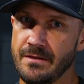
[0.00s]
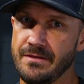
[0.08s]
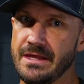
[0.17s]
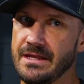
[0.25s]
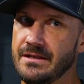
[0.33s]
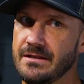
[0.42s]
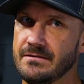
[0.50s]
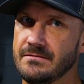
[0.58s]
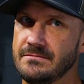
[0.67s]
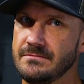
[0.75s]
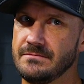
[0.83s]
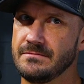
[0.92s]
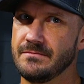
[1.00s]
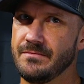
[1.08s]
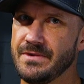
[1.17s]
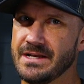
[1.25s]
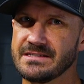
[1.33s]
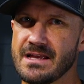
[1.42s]
then
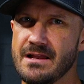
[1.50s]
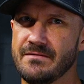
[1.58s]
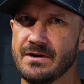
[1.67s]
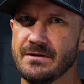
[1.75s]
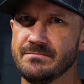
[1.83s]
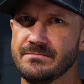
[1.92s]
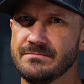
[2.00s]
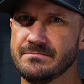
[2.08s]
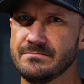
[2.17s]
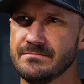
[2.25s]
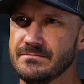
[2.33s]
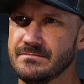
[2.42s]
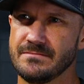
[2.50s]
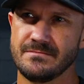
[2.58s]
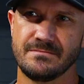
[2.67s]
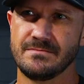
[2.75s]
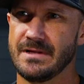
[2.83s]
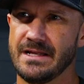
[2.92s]
that's kind of
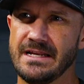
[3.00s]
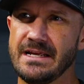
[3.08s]
an